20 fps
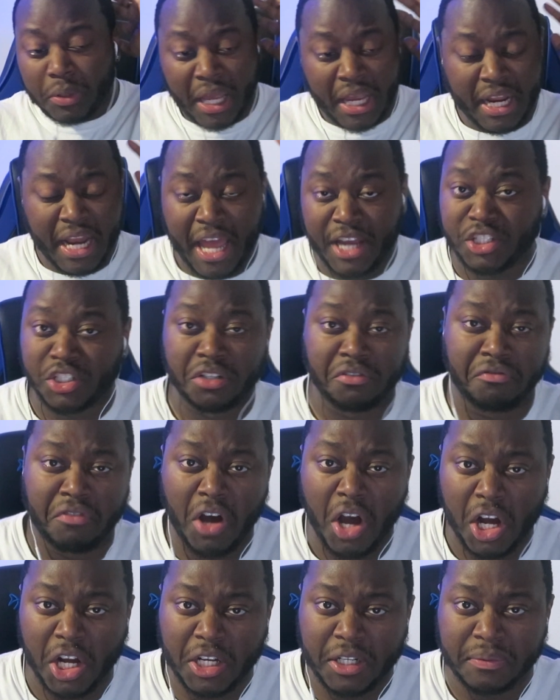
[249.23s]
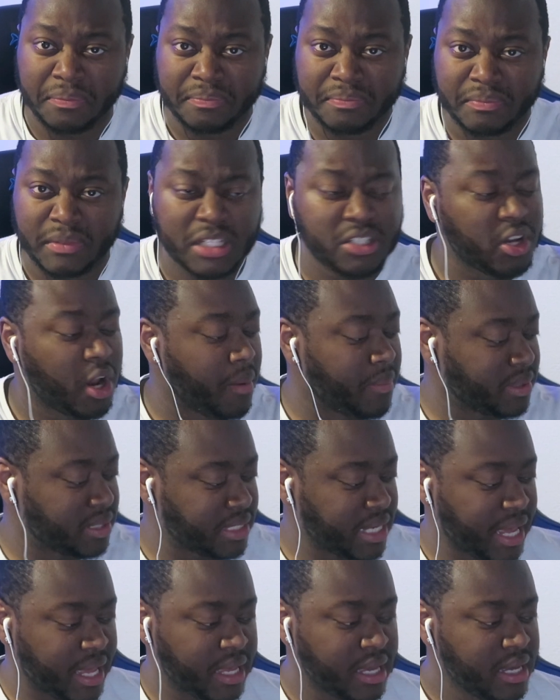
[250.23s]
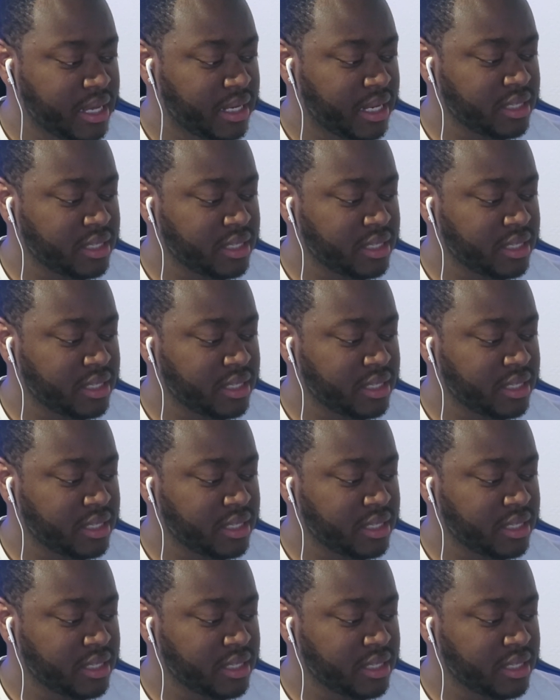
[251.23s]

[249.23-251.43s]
Hope they ain't actually fuck. That's all I'm gonna say.